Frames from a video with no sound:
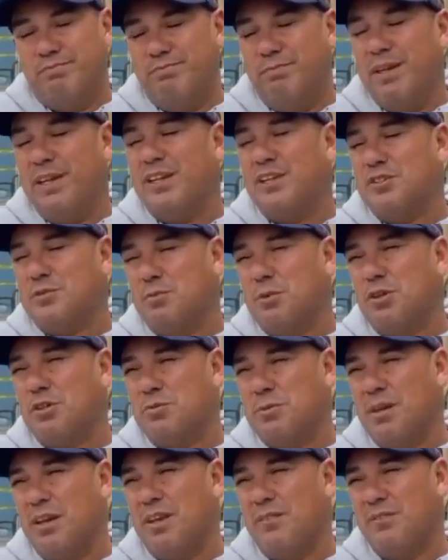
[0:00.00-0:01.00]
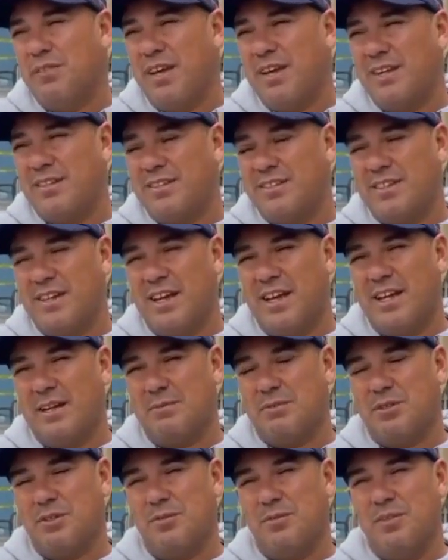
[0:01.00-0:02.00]
many as possible left-handers in the
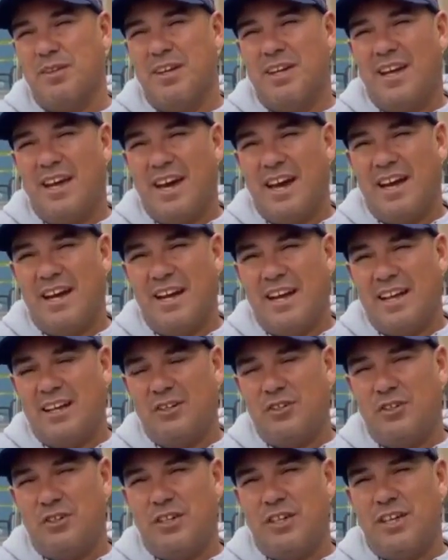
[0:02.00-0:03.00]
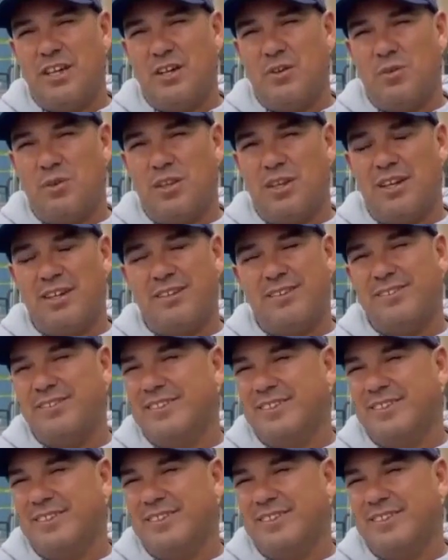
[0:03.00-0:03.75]
lineup, so I'd like to tinker with that.